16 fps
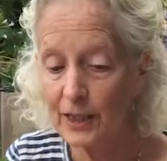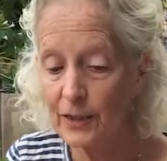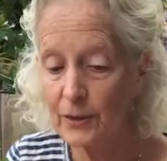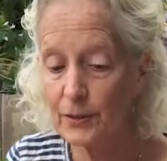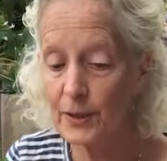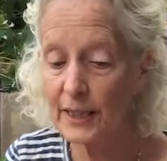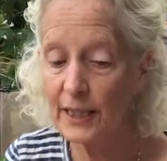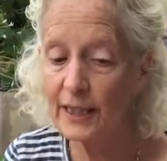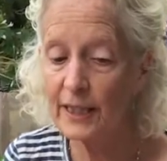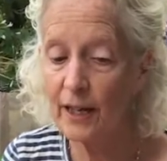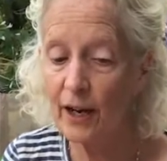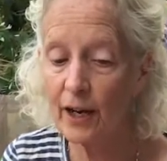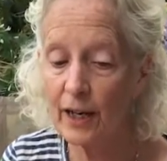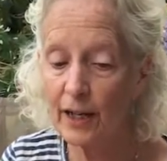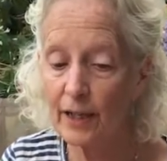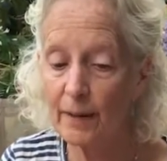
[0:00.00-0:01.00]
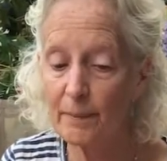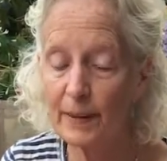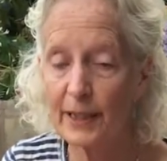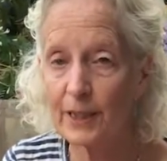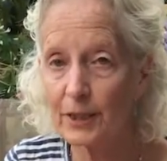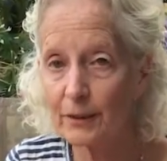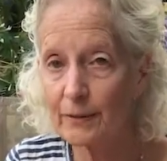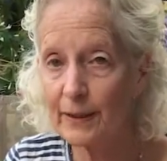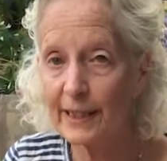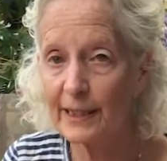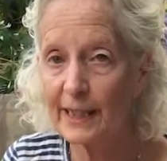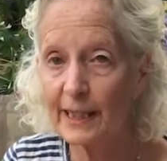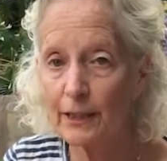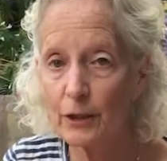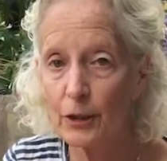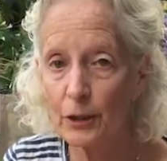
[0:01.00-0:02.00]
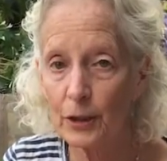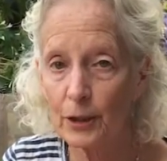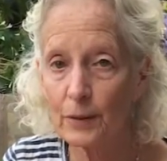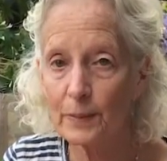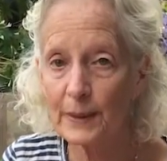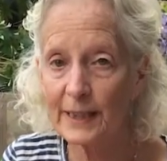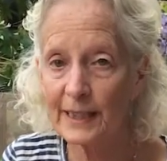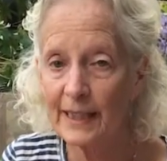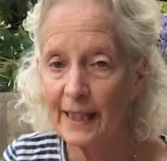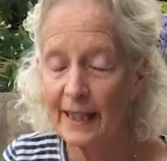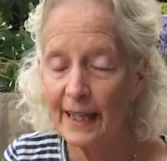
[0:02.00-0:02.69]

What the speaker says: using our Mediterranean herbs.